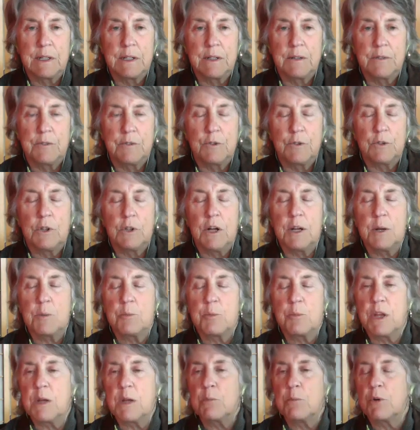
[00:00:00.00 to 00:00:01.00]
For a lot of
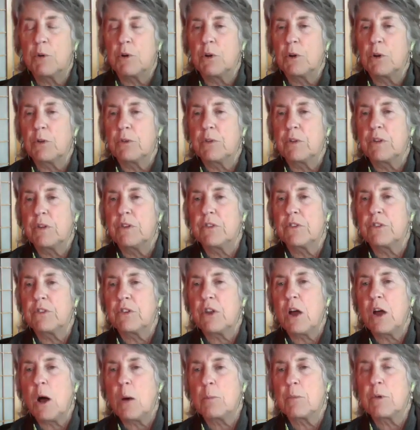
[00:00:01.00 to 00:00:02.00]
people, the
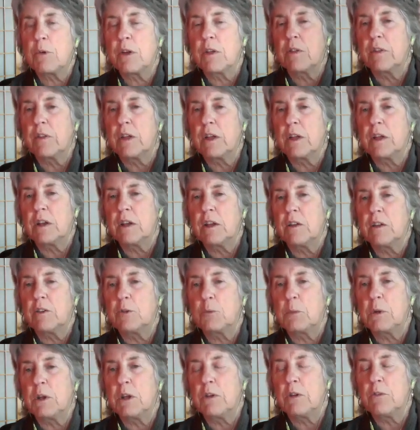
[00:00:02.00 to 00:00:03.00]
stopping that has
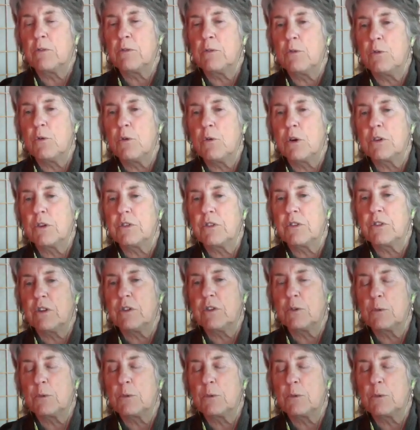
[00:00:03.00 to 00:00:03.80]
been enforced has